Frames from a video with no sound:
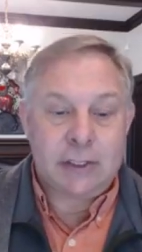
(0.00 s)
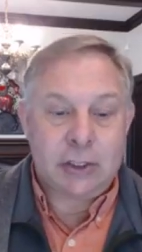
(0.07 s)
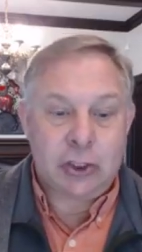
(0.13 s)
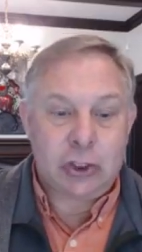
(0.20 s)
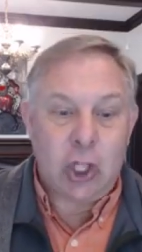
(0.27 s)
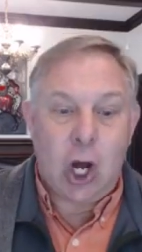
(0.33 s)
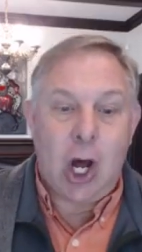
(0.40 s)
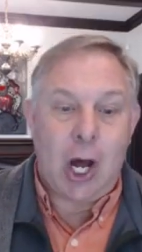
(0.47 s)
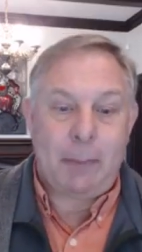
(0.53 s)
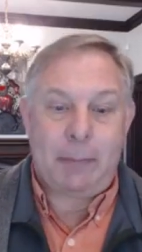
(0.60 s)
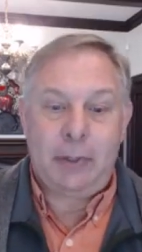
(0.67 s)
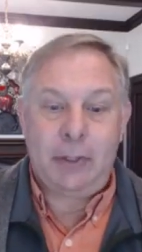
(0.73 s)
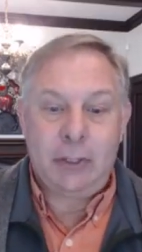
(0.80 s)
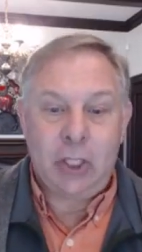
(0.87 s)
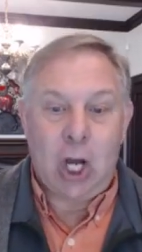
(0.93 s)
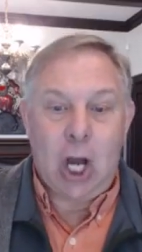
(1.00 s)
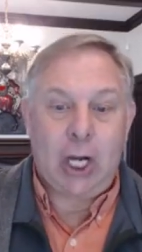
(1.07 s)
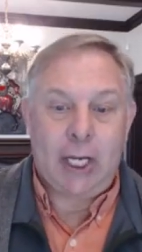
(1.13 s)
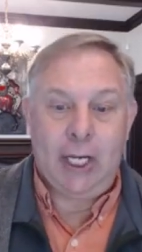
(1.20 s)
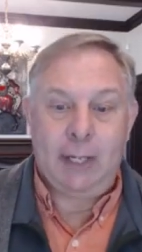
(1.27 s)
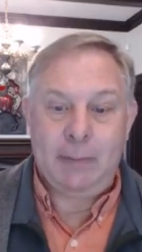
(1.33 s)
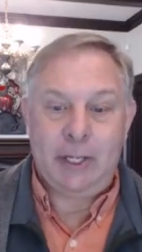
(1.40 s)
Stop
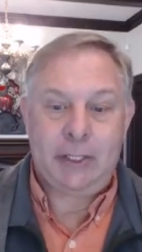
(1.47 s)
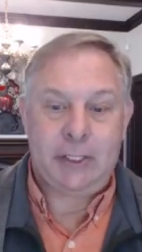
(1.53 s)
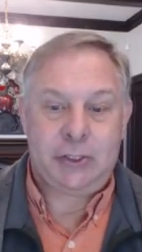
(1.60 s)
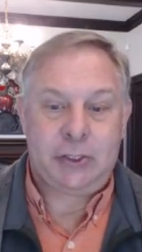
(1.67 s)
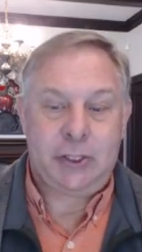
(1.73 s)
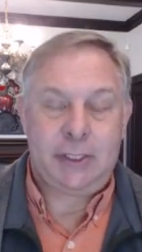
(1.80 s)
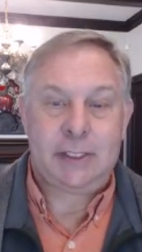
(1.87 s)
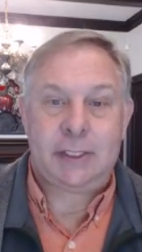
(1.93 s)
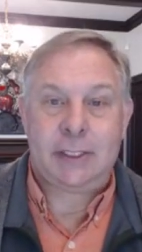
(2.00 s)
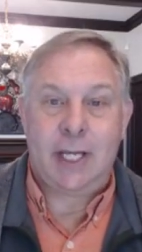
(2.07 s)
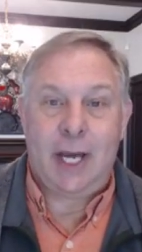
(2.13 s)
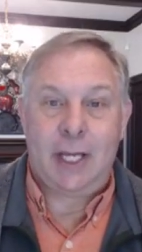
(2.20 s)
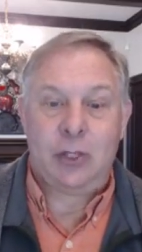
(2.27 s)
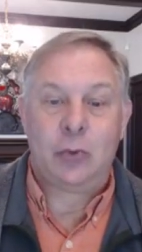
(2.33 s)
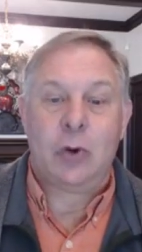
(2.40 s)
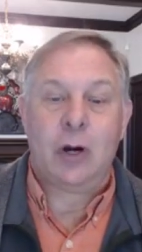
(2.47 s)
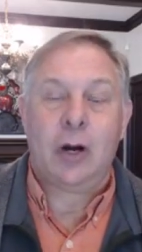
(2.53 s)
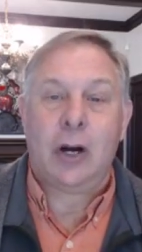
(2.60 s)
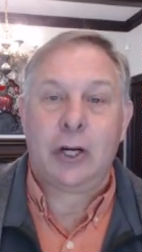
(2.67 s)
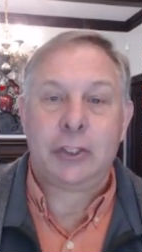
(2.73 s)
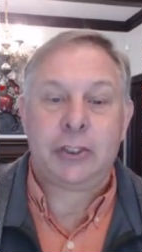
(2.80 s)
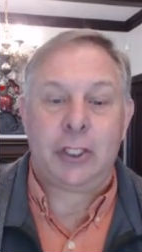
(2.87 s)
talking about this Jesus guy. You are
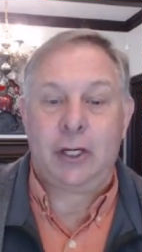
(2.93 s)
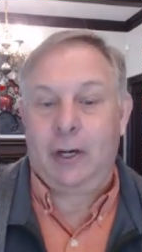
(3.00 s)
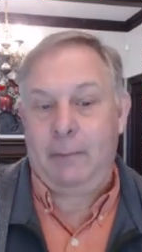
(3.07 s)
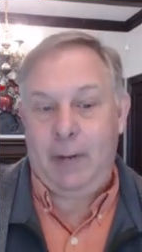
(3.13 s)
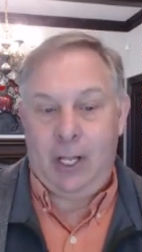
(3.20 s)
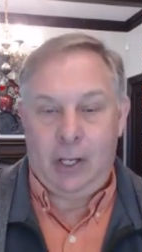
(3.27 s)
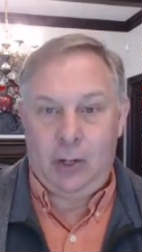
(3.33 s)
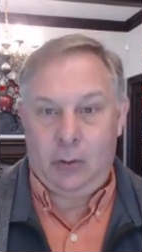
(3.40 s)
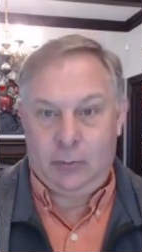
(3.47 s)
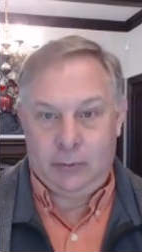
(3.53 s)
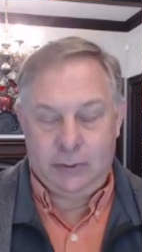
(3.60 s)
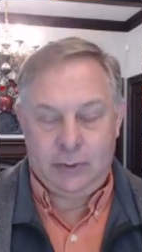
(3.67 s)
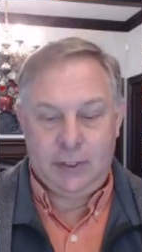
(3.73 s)
harshing our mellow.